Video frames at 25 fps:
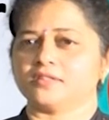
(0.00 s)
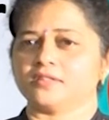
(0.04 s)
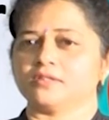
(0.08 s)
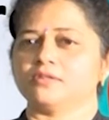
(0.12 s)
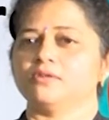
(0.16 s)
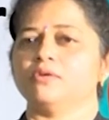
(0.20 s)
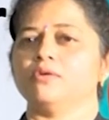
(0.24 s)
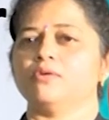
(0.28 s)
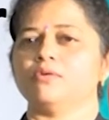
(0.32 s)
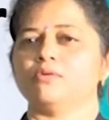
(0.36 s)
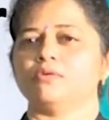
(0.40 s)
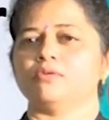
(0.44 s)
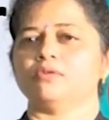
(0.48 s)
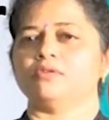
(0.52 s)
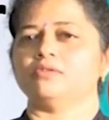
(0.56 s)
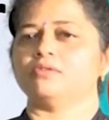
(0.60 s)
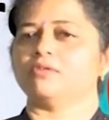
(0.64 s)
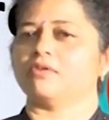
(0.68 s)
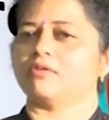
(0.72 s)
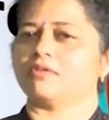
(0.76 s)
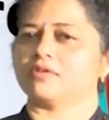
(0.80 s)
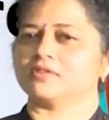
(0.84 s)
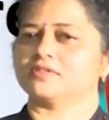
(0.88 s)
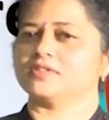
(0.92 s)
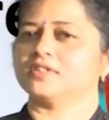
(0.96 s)
the gold
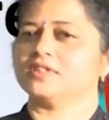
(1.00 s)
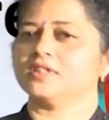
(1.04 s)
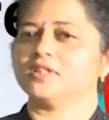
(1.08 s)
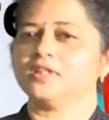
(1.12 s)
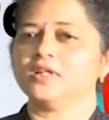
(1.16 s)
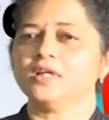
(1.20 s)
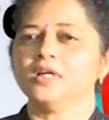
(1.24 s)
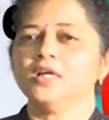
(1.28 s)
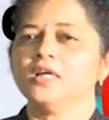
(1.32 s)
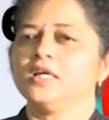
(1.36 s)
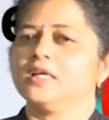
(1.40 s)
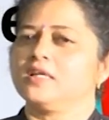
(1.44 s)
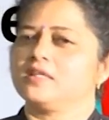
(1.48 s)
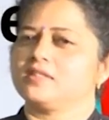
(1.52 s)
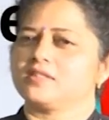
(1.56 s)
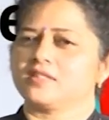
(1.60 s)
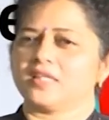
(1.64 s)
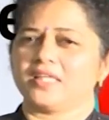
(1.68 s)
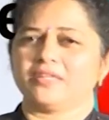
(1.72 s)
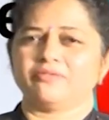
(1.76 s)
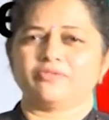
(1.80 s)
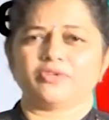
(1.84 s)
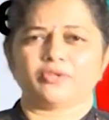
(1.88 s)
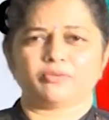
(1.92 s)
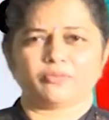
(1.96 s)
or the
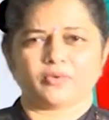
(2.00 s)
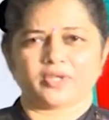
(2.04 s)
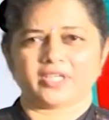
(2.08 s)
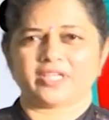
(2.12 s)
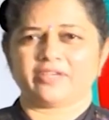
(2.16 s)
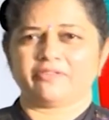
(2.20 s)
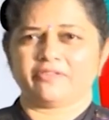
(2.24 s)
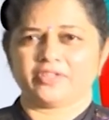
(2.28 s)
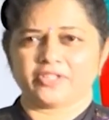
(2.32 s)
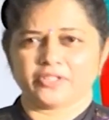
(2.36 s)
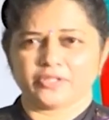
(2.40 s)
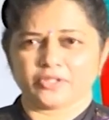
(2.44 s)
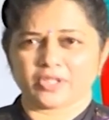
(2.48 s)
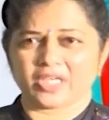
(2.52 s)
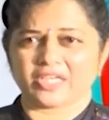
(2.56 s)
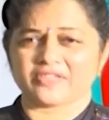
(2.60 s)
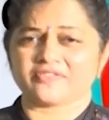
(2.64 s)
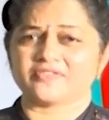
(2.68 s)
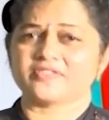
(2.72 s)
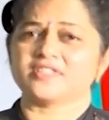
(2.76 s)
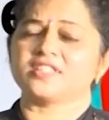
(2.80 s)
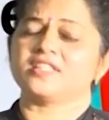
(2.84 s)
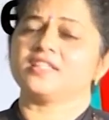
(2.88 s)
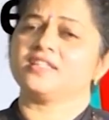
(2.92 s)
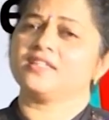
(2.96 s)
silver, whatever you have
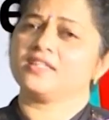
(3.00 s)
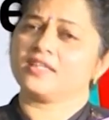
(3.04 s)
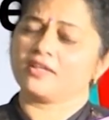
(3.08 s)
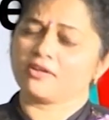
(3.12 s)
seen,